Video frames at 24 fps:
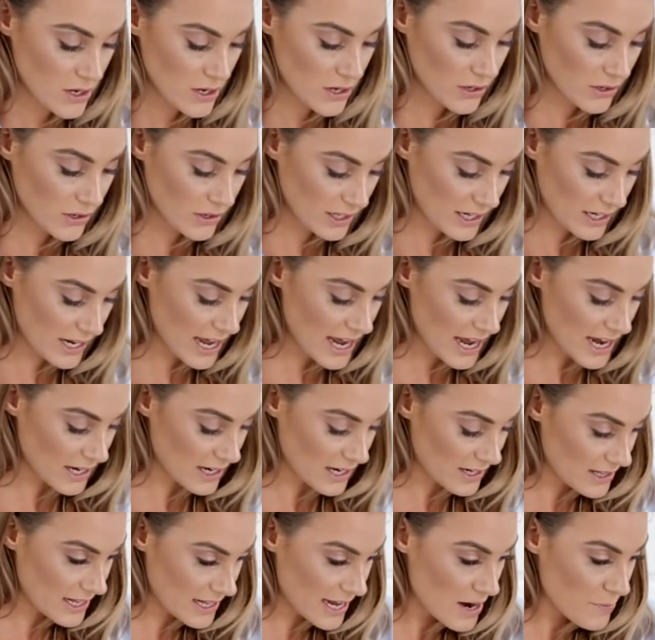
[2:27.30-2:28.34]
Okay,
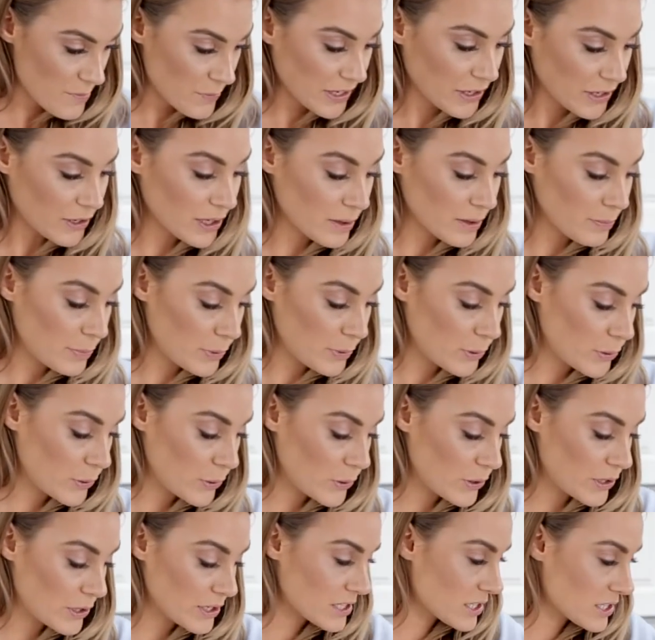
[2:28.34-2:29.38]
and then we're going to
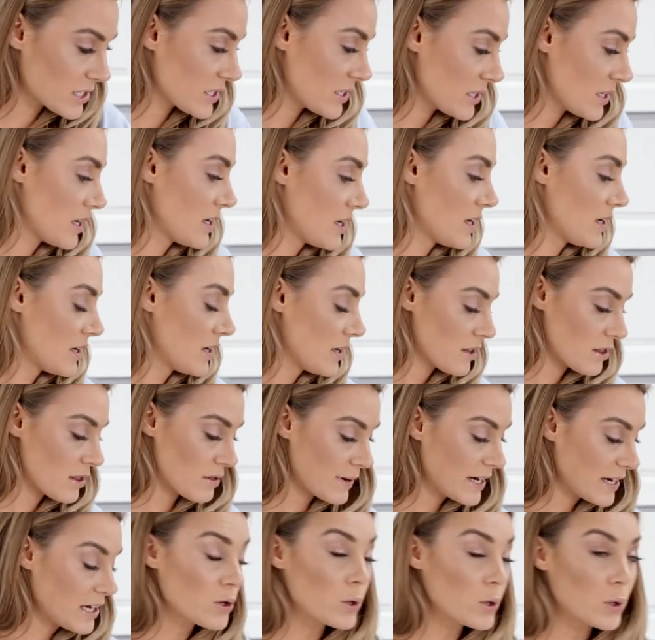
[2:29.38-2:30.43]
put
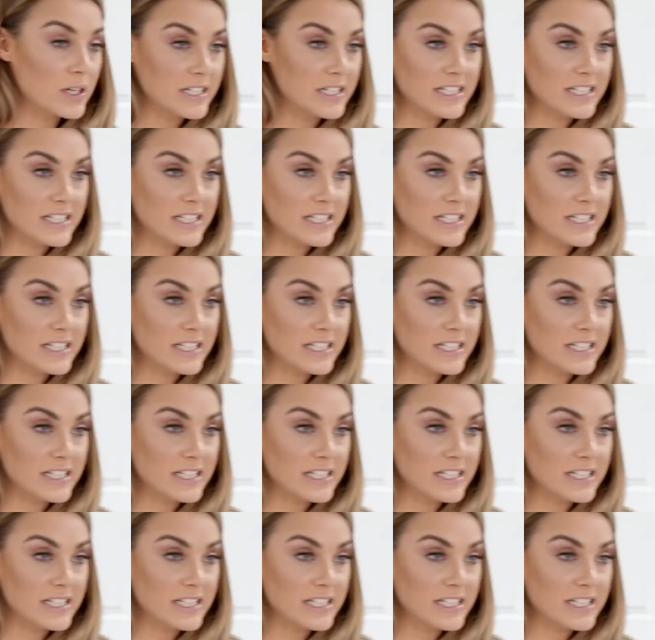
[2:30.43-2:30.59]
3/4